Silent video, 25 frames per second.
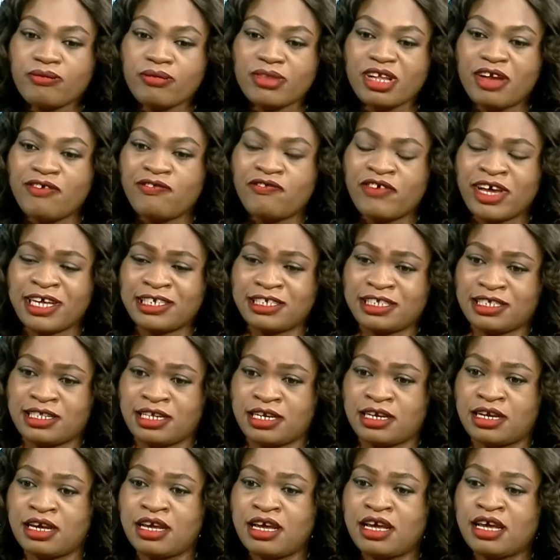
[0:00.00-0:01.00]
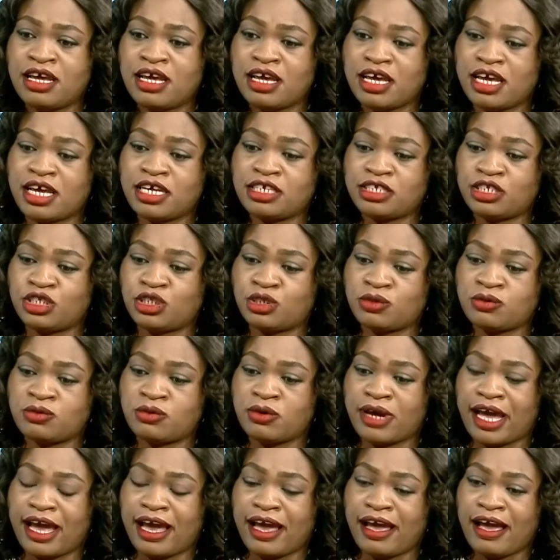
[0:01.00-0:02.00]
Firstly, is to
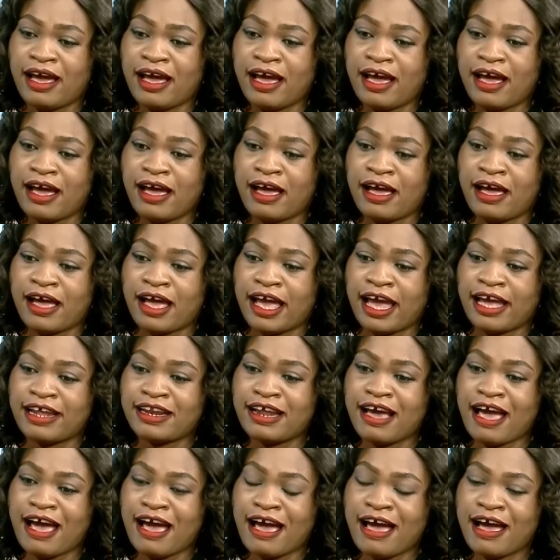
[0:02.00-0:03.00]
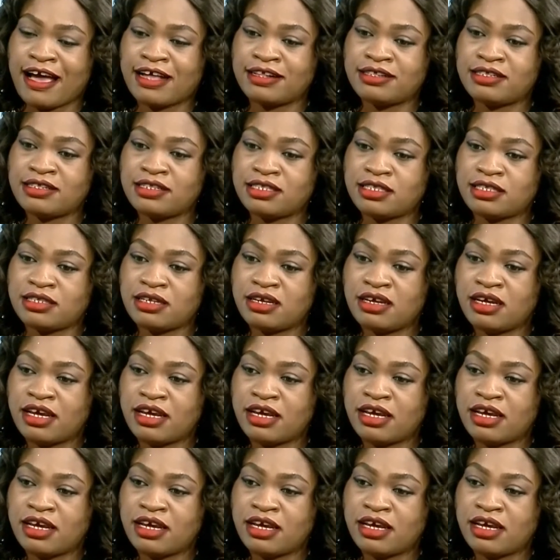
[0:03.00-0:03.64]
enhance